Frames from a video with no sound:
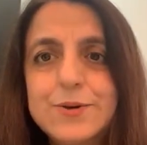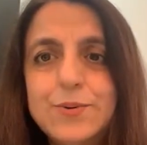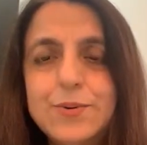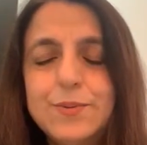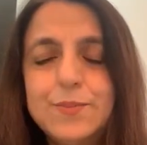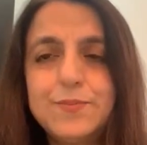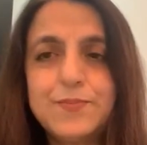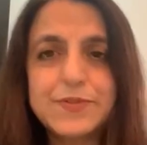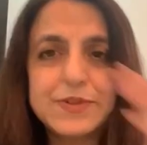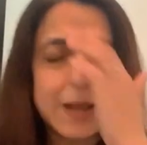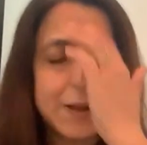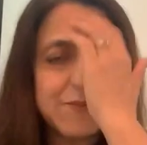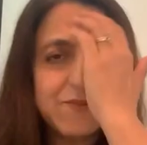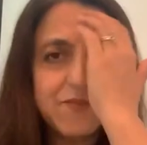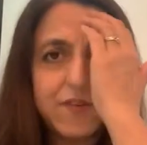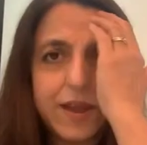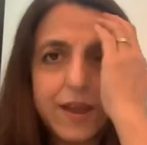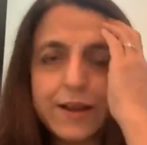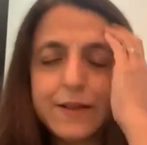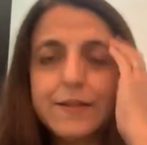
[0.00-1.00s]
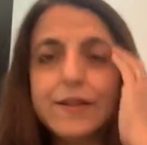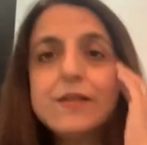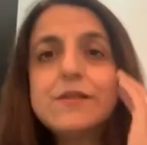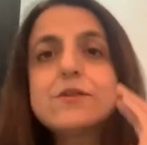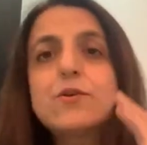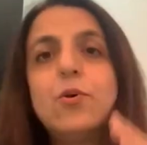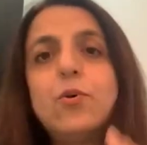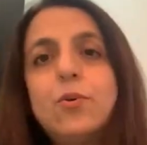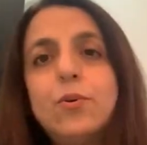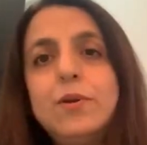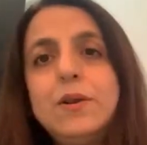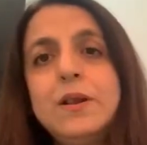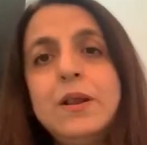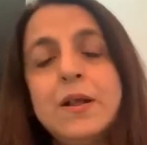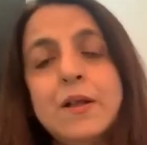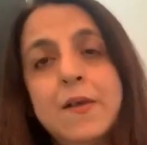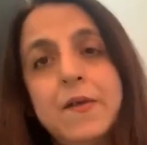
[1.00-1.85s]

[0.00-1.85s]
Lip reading: So somewhere this whole